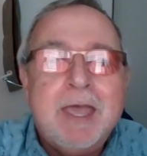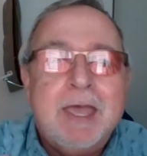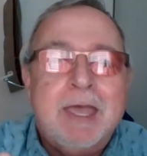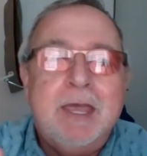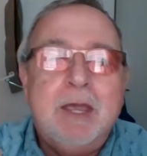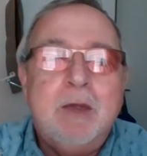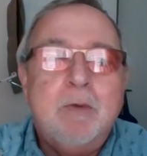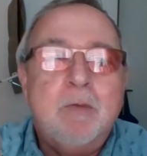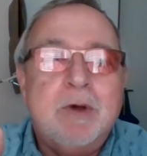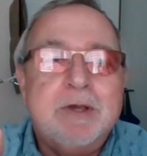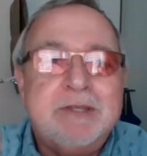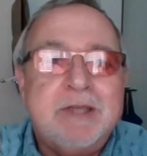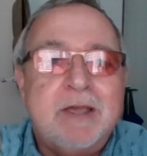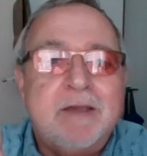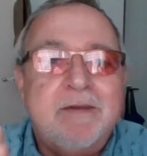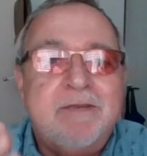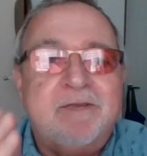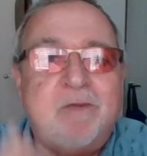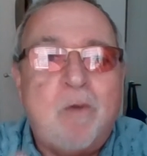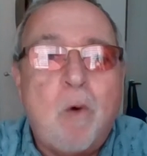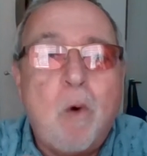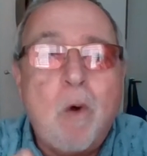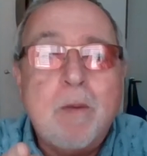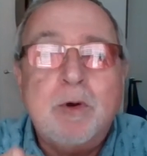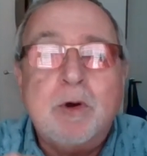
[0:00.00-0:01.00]
He was a
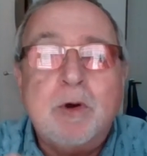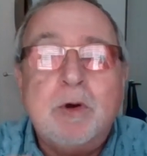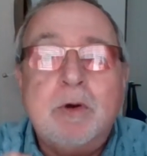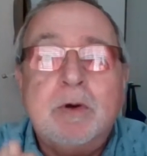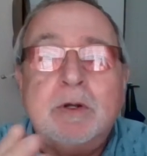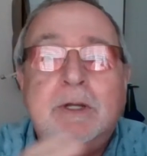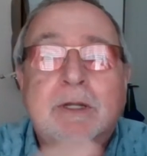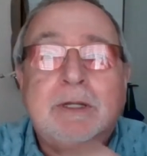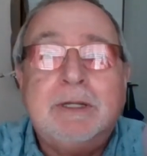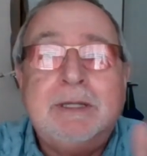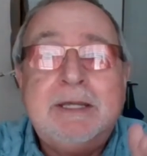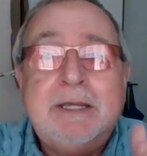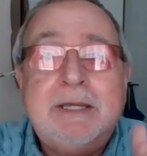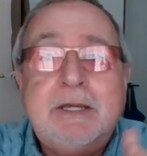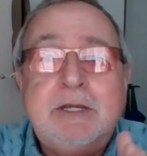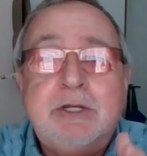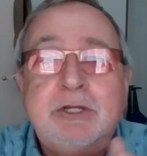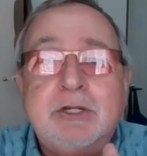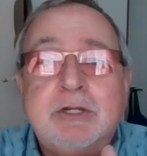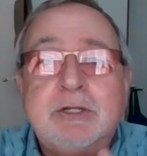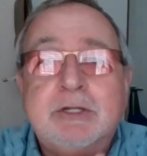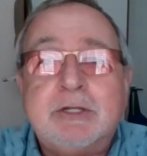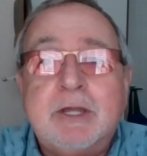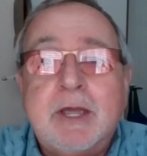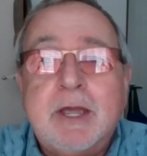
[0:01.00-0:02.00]
former
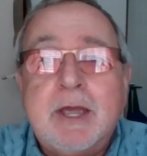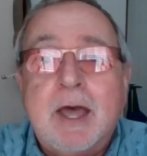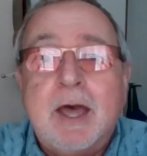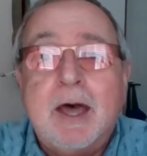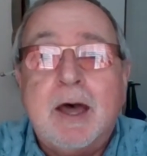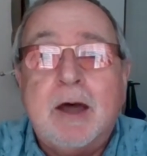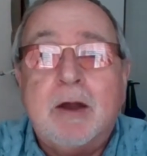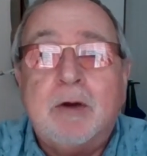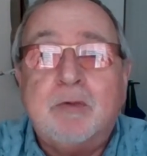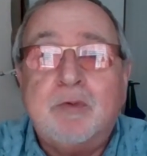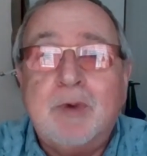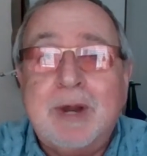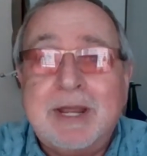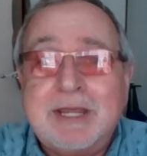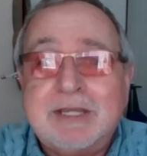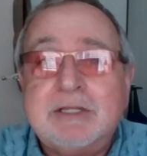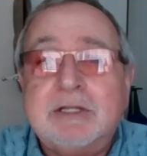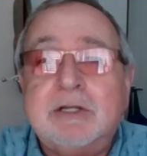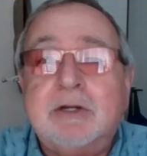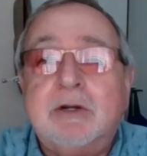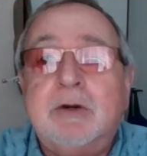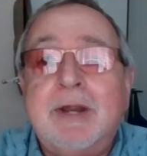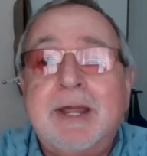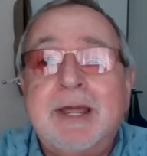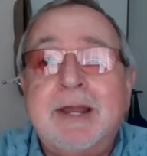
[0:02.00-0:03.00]
collegiate
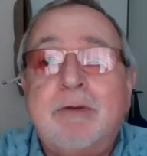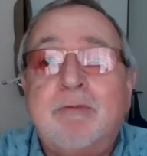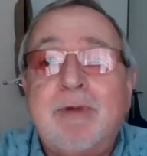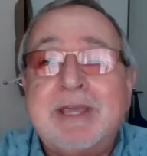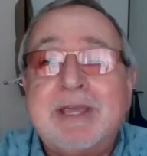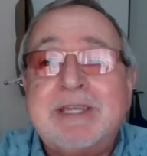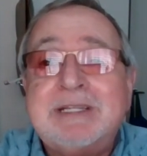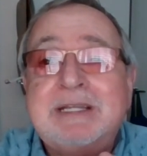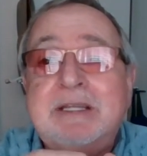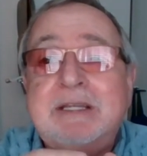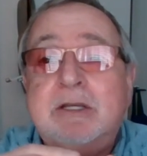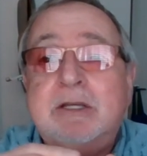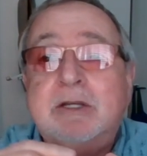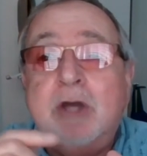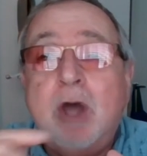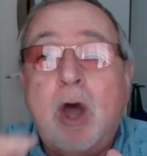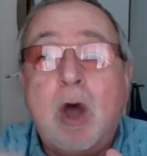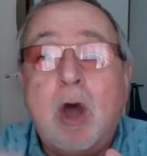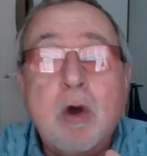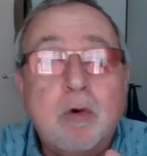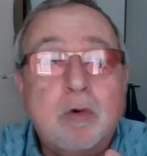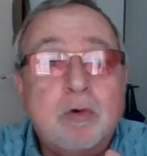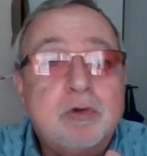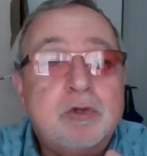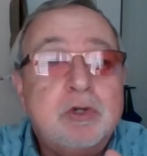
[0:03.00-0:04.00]
wrestler and wrestling
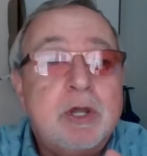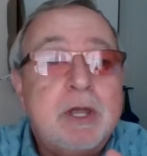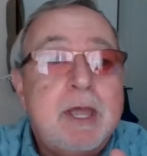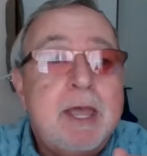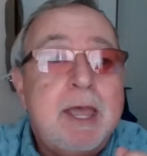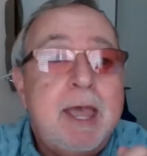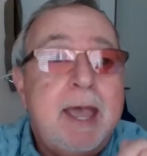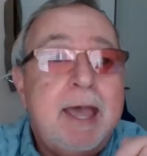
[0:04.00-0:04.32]
coach,